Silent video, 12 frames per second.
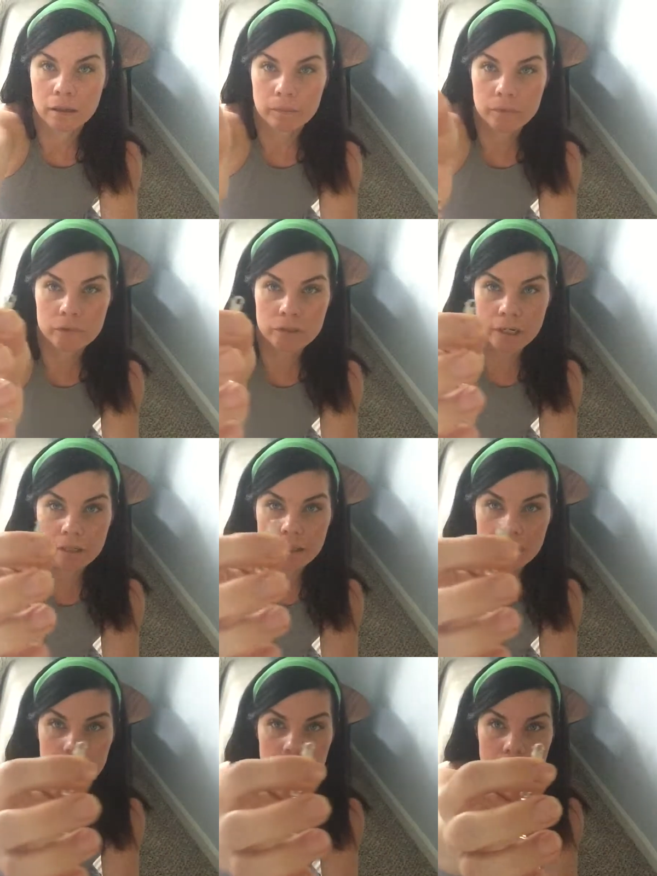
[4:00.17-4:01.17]
I'm going to try to
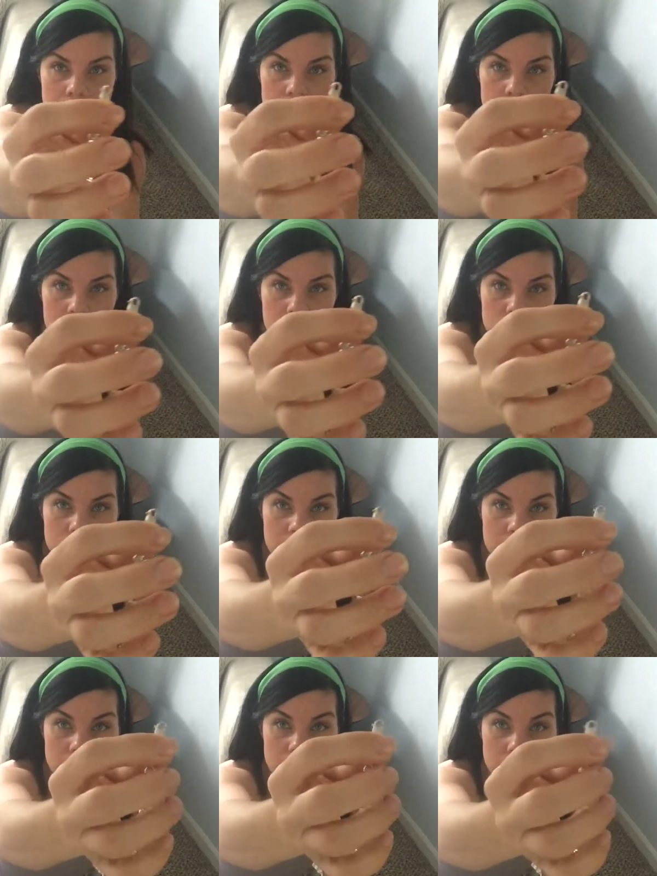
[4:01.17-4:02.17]
get it where the light shows
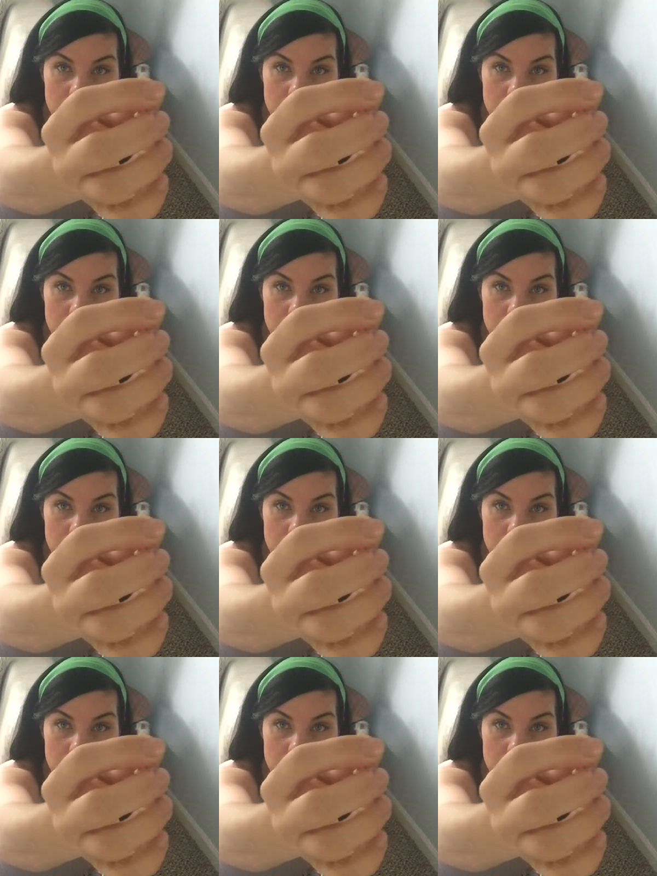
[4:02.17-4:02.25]
it.